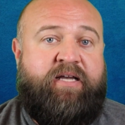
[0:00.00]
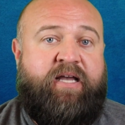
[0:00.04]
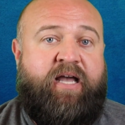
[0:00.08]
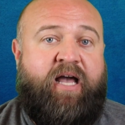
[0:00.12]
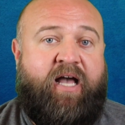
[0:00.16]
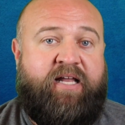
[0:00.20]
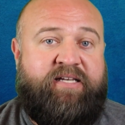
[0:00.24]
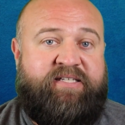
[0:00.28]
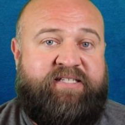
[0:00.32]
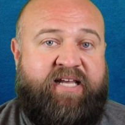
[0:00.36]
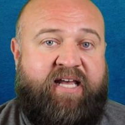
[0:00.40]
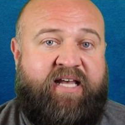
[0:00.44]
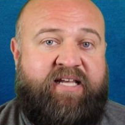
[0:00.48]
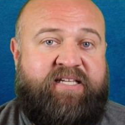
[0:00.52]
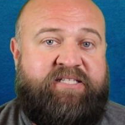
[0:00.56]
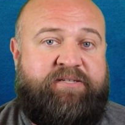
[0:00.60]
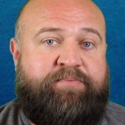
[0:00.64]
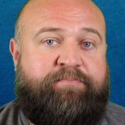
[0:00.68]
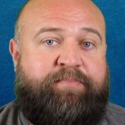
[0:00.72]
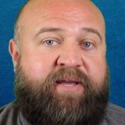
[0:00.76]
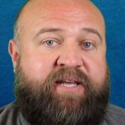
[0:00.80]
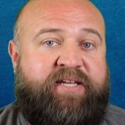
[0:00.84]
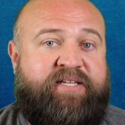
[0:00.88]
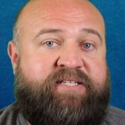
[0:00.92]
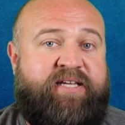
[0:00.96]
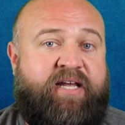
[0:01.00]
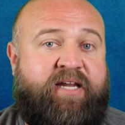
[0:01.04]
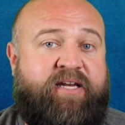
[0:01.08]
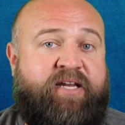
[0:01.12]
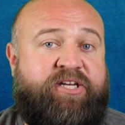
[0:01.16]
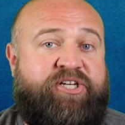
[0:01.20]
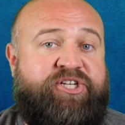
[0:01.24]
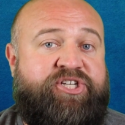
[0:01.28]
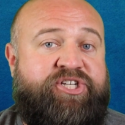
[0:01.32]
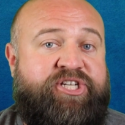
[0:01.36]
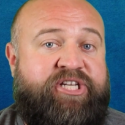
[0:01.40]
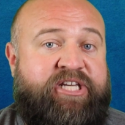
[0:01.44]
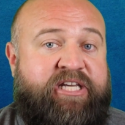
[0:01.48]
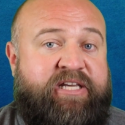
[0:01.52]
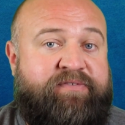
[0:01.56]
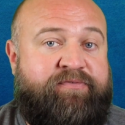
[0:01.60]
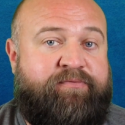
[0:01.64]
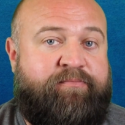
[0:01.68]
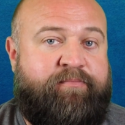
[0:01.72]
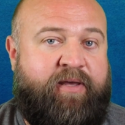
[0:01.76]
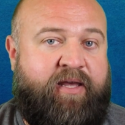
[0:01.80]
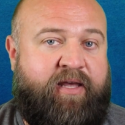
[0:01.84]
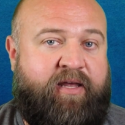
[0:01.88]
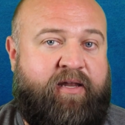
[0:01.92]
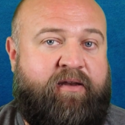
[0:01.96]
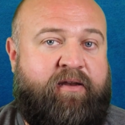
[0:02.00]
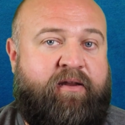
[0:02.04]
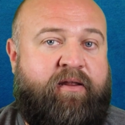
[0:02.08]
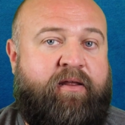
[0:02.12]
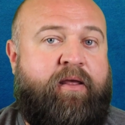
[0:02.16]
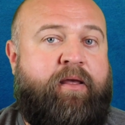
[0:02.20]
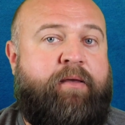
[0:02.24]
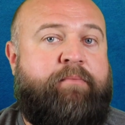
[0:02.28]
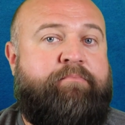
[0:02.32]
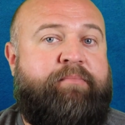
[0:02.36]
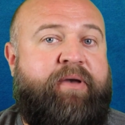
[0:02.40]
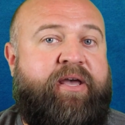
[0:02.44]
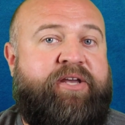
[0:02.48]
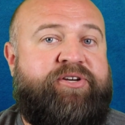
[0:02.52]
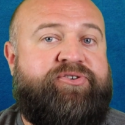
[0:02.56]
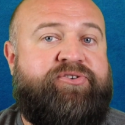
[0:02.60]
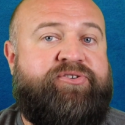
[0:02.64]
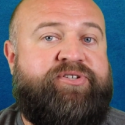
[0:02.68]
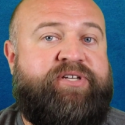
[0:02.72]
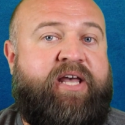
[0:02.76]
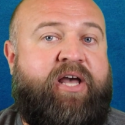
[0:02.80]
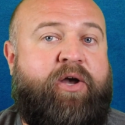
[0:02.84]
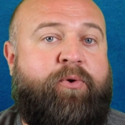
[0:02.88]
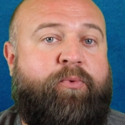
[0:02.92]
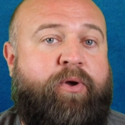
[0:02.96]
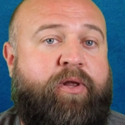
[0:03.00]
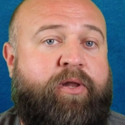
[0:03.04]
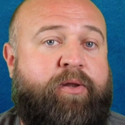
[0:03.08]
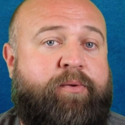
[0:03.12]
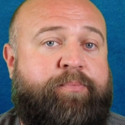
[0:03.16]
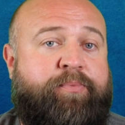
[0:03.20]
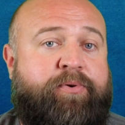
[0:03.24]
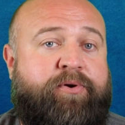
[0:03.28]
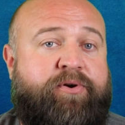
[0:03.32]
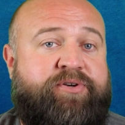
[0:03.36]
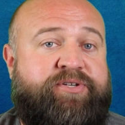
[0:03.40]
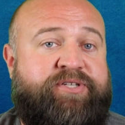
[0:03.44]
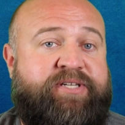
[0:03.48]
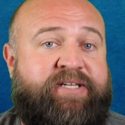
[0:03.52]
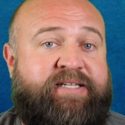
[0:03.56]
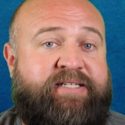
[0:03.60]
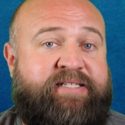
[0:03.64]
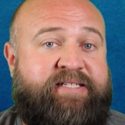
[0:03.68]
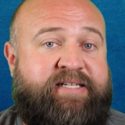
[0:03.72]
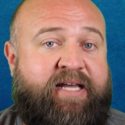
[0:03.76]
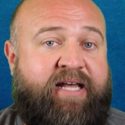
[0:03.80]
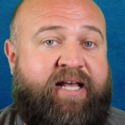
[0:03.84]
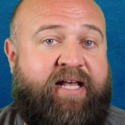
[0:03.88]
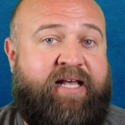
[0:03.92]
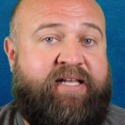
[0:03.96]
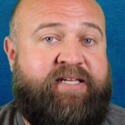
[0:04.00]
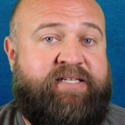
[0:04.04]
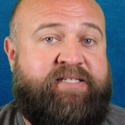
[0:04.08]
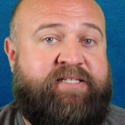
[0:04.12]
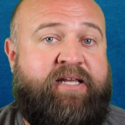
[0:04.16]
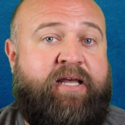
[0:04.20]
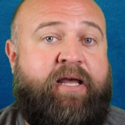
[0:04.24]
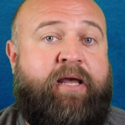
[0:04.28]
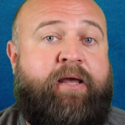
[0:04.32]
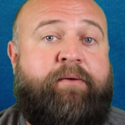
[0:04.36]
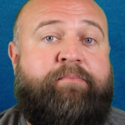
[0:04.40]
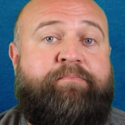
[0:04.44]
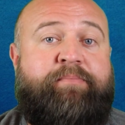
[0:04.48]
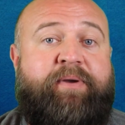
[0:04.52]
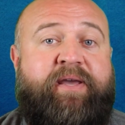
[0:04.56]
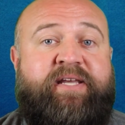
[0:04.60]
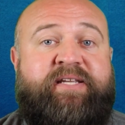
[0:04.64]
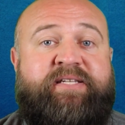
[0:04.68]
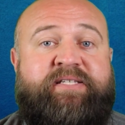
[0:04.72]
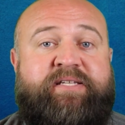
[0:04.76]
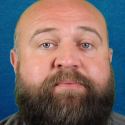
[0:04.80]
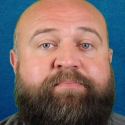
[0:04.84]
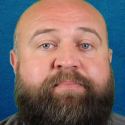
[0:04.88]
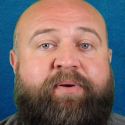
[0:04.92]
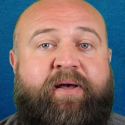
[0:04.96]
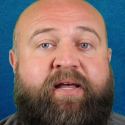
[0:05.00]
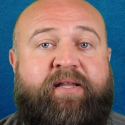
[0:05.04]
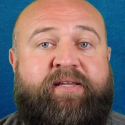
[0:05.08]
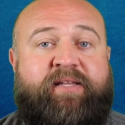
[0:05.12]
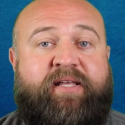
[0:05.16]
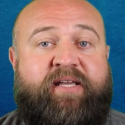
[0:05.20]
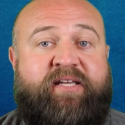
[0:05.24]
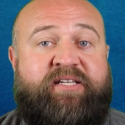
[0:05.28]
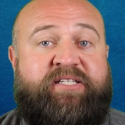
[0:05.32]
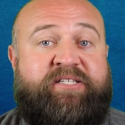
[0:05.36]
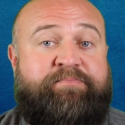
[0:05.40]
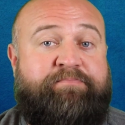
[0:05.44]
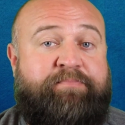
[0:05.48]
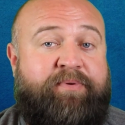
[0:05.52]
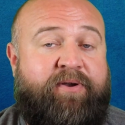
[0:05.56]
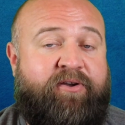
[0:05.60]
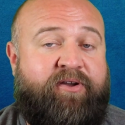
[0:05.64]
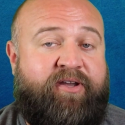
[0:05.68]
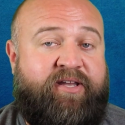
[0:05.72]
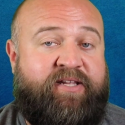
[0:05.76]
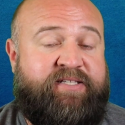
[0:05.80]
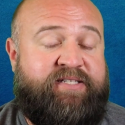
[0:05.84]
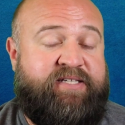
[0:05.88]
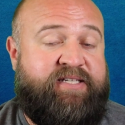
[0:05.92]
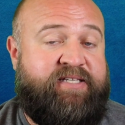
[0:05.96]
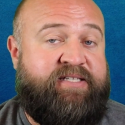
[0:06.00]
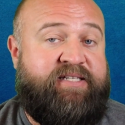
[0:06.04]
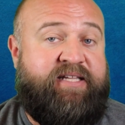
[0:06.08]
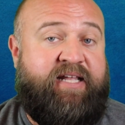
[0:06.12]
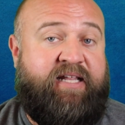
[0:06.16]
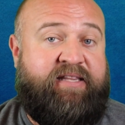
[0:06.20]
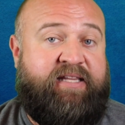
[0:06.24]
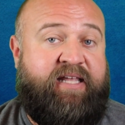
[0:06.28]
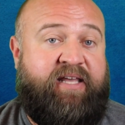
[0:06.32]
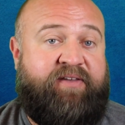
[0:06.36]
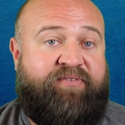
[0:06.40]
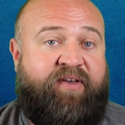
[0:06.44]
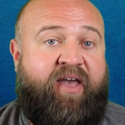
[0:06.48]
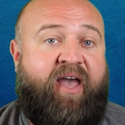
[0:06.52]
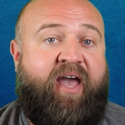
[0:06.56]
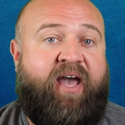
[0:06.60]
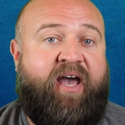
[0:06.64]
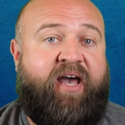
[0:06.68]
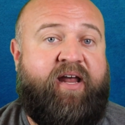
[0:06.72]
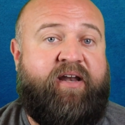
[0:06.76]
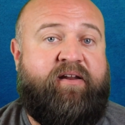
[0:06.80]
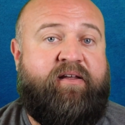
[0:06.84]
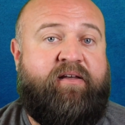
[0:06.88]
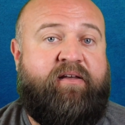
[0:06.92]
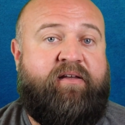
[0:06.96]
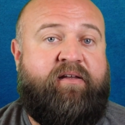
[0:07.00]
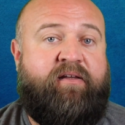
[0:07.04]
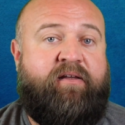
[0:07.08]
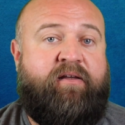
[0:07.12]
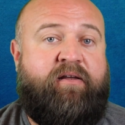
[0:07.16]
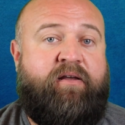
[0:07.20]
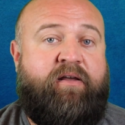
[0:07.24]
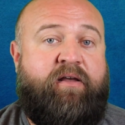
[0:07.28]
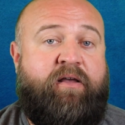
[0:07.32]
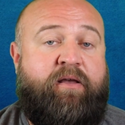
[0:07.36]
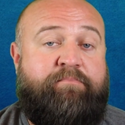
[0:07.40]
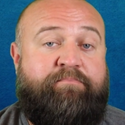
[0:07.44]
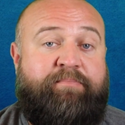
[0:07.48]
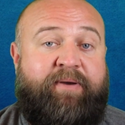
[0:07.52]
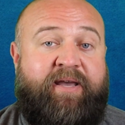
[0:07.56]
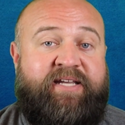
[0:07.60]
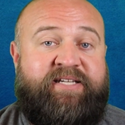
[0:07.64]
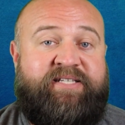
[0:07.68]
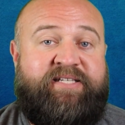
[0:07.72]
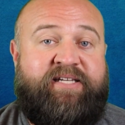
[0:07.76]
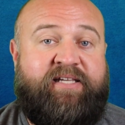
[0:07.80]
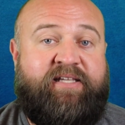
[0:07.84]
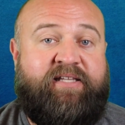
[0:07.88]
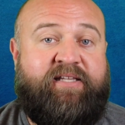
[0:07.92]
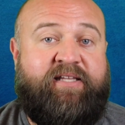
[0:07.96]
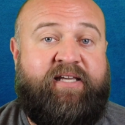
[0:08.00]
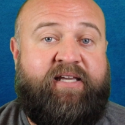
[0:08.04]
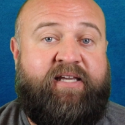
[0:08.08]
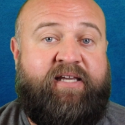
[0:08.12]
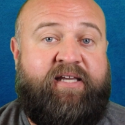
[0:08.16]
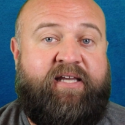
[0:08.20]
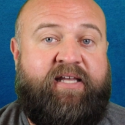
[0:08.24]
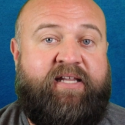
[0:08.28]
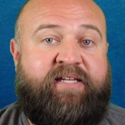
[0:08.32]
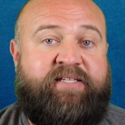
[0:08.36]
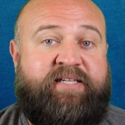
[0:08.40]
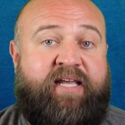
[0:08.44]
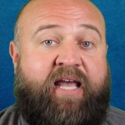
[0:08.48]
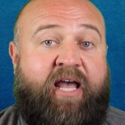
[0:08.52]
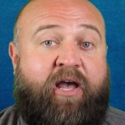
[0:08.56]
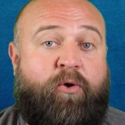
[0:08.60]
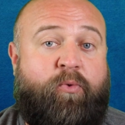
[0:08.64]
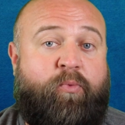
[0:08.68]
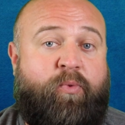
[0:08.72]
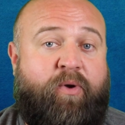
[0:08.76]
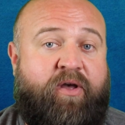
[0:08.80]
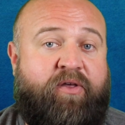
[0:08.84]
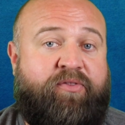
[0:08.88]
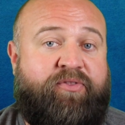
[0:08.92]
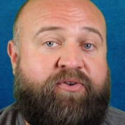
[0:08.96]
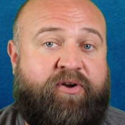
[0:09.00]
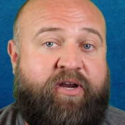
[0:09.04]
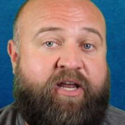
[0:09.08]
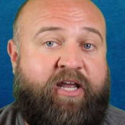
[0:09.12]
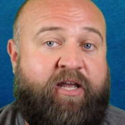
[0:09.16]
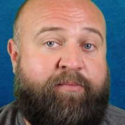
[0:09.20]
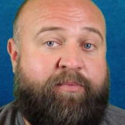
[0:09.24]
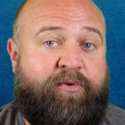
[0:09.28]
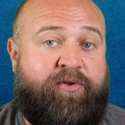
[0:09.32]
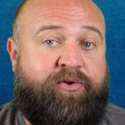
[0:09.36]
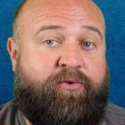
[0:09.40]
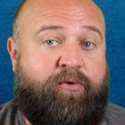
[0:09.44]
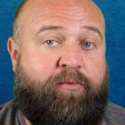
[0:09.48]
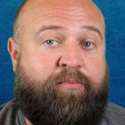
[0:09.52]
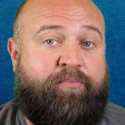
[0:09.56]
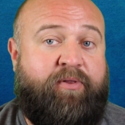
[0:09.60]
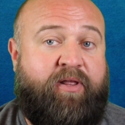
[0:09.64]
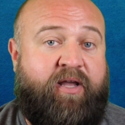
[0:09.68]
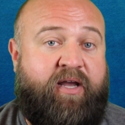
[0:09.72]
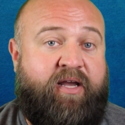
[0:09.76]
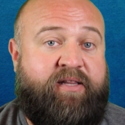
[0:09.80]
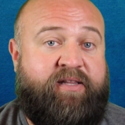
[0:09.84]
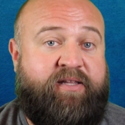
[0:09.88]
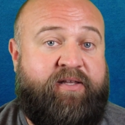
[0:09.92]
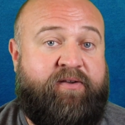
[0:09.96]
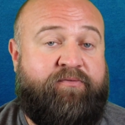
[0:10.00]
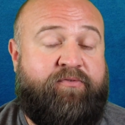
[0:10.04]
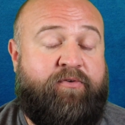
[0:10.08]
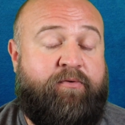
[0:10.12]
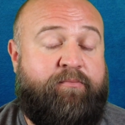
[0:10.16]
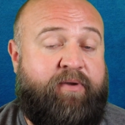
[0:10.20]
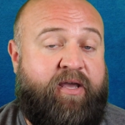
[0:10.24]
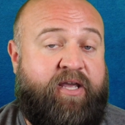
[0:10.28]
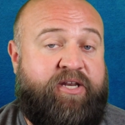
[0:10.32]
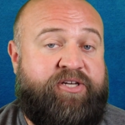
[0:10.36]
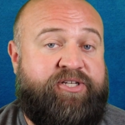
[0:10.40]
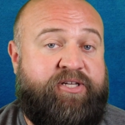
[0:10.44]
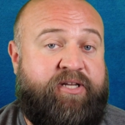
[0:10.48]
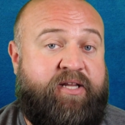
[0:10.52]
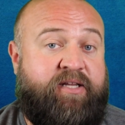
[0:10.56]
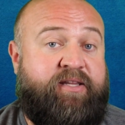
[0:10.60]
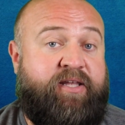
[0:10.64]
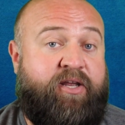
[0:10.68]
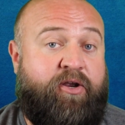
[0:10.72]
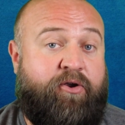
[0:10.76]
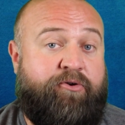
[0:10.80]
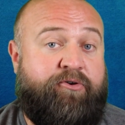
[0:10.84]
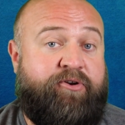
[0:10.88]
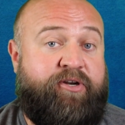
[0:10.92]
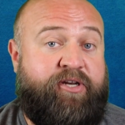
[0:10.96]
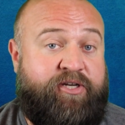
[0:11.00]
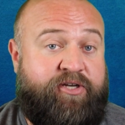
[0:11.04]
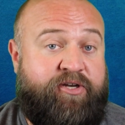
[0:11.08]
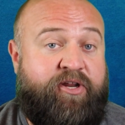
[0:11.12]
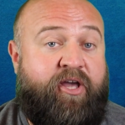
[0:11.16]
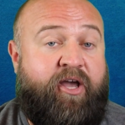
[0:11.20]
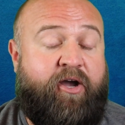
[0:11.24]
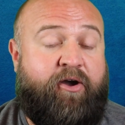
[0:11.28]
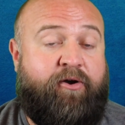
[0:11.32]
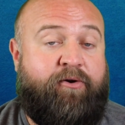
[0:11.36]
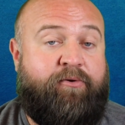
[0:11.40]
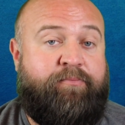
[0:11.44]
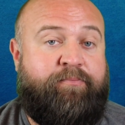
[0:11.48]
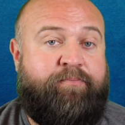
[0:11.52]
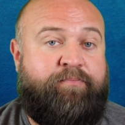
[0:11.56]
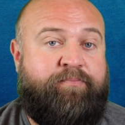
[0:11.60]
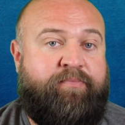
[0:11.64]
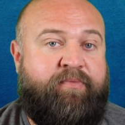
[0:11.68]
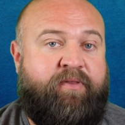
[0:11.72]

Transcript: A test based on achievement measures how well a person does based upon the experiences that they've had. Basically, it's how well they're able to apply the information that they already know.